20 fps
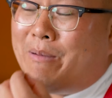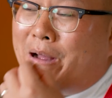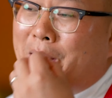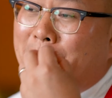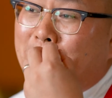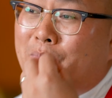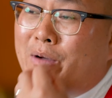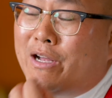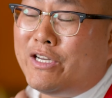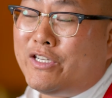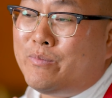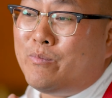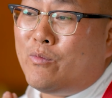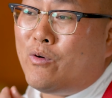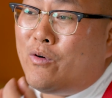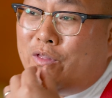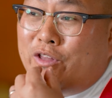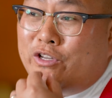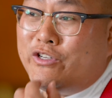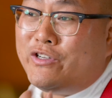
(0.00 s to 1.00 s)
by much
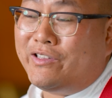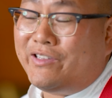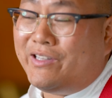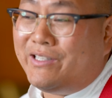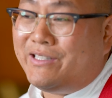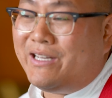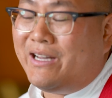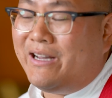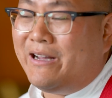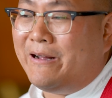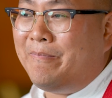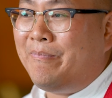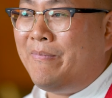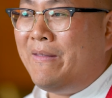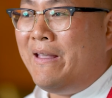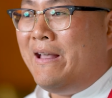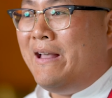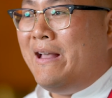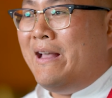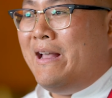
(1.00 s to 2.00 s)
more than just the tongue.
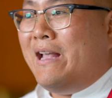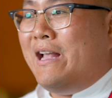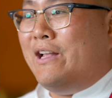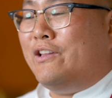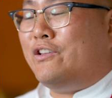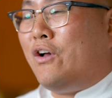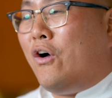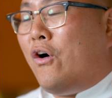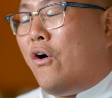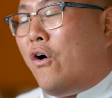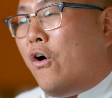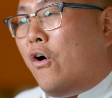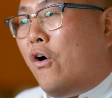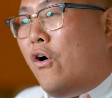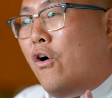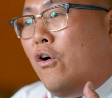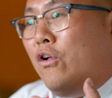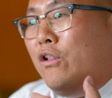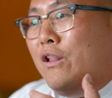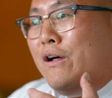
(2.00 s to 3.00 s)
It's
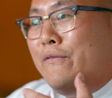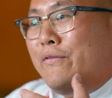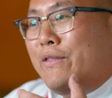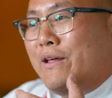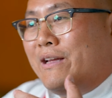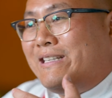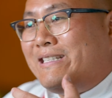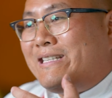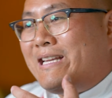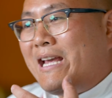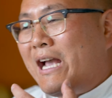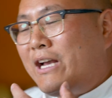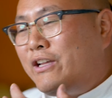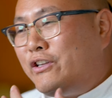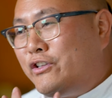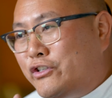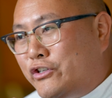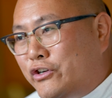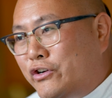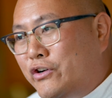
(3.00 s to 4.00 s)
all of the
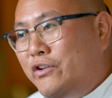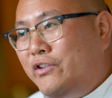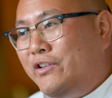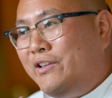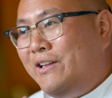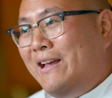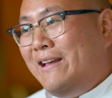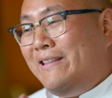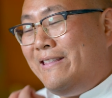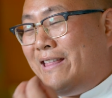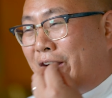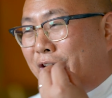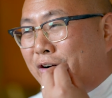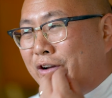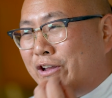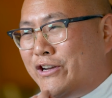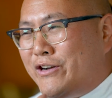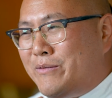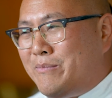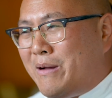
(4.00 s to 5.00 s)
textures that are in your